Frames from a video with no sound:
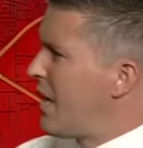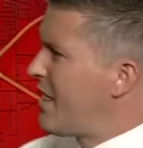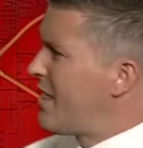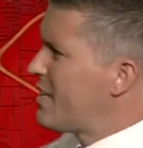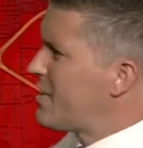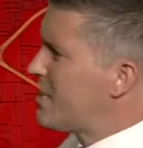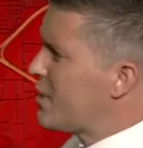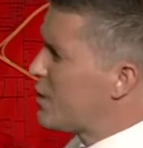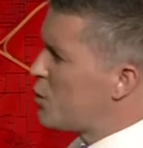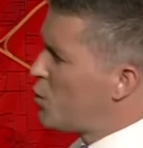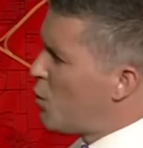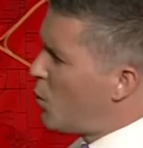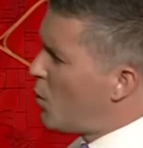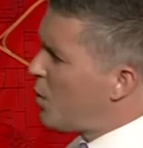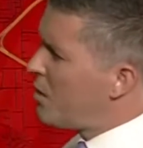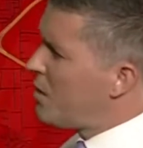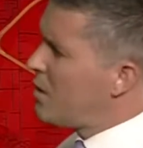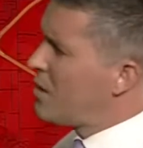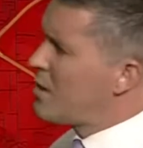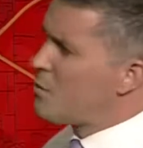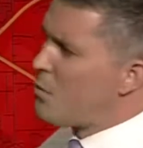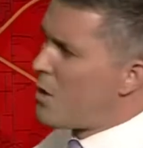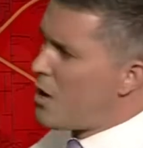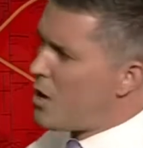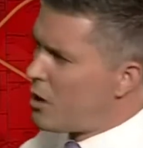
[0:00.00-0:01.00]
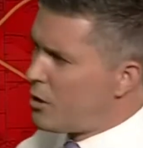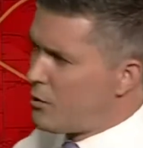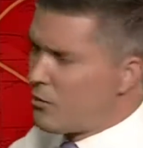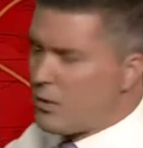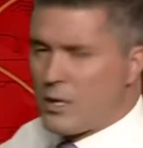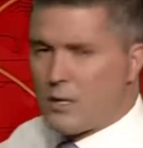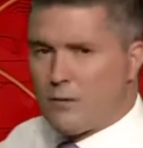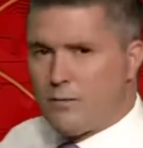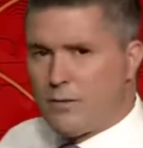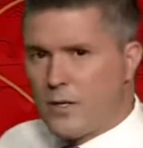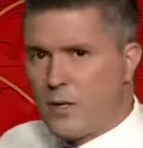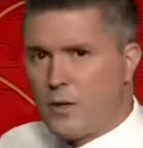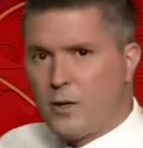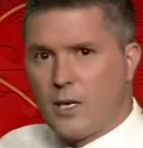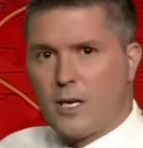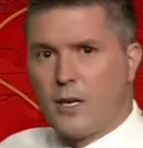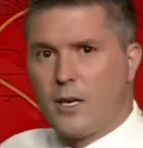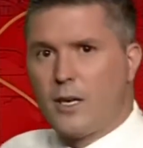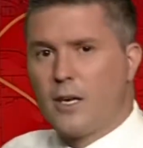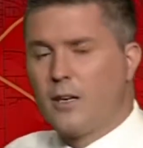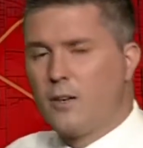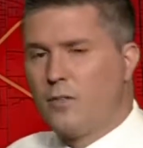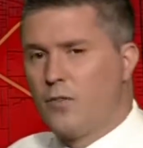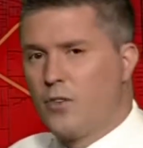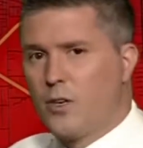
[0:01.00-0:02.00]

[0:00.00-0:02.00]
This is north of the Margaritaville area.